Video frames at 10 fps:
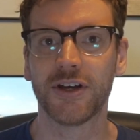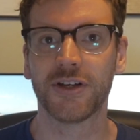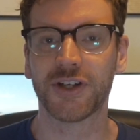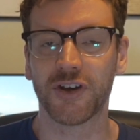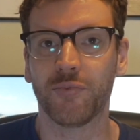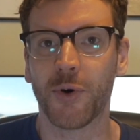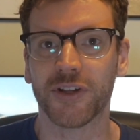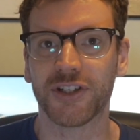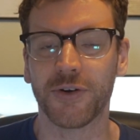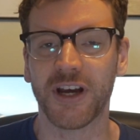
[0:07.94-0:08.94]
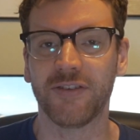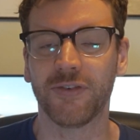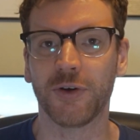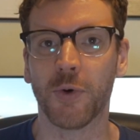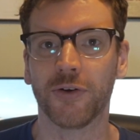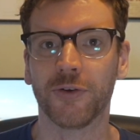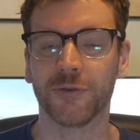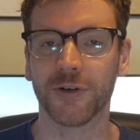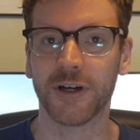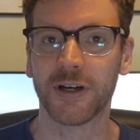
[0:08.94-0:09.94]
So you've bought the Sony
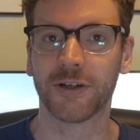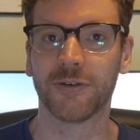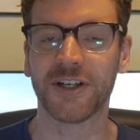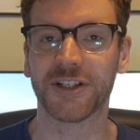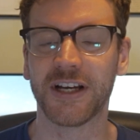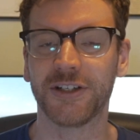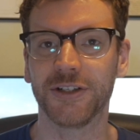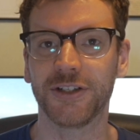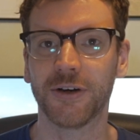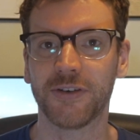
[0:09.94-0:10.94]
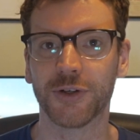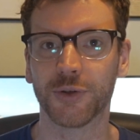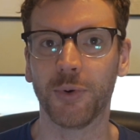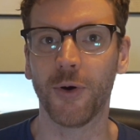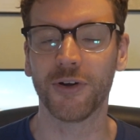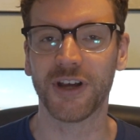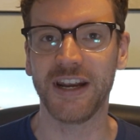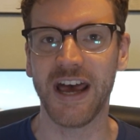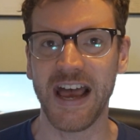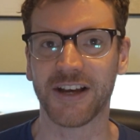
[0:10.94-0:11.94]
a5100. Congratulations, you have just bought
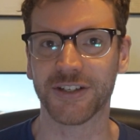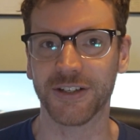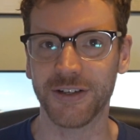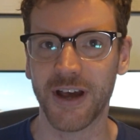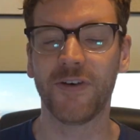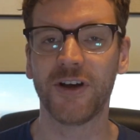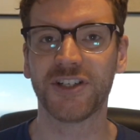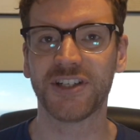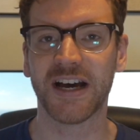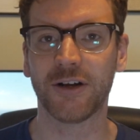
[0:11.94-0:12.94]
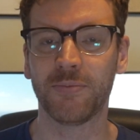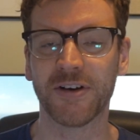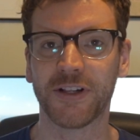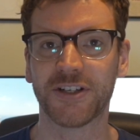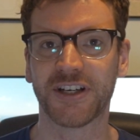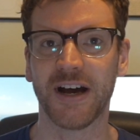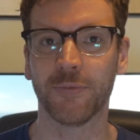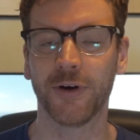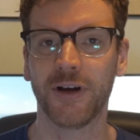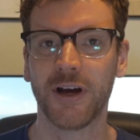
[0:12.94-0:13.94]
an excellent, versatile mirrorless
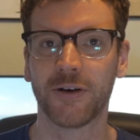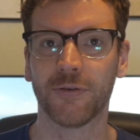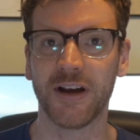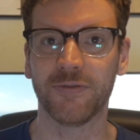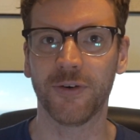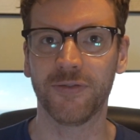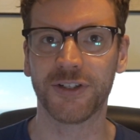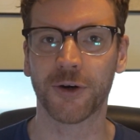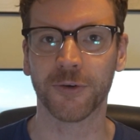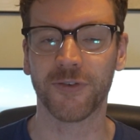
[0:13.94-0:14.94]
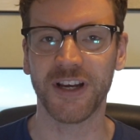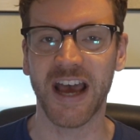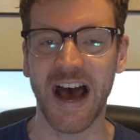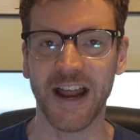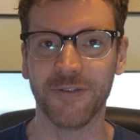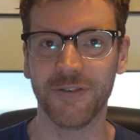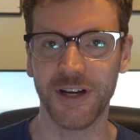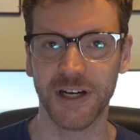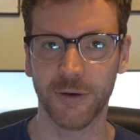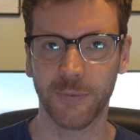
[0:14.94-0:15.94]
camera, great for photography and
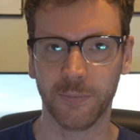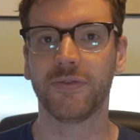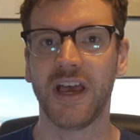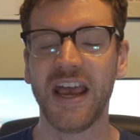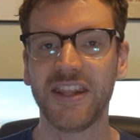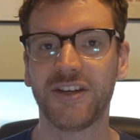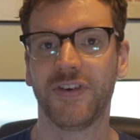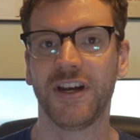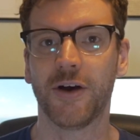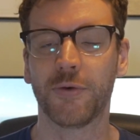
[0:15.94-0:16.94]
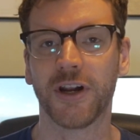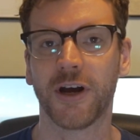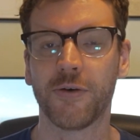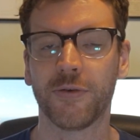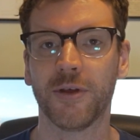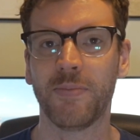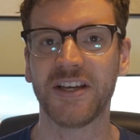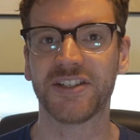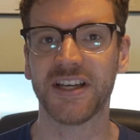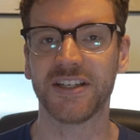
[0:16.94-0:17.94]
video. In this video we're going to go through the
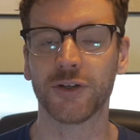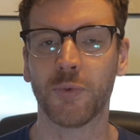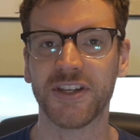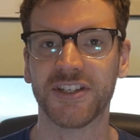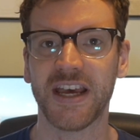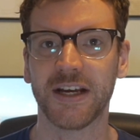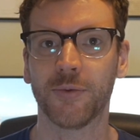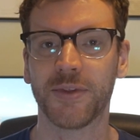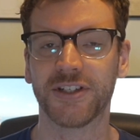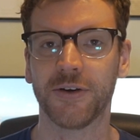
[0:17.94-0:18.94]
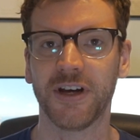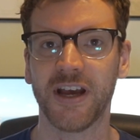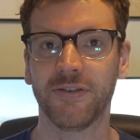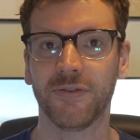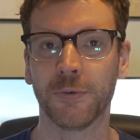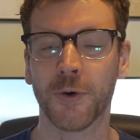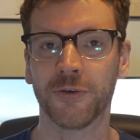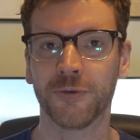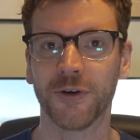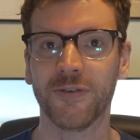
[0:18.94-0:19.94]
best settings when setting up the Sony
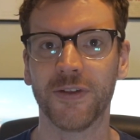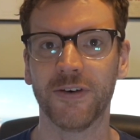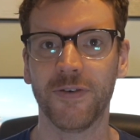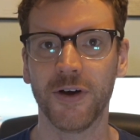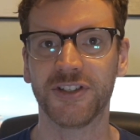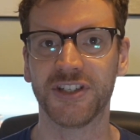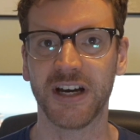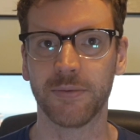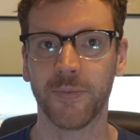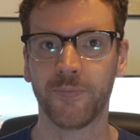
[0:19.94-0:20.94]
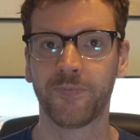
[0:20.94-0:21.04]
a5100 for the first time.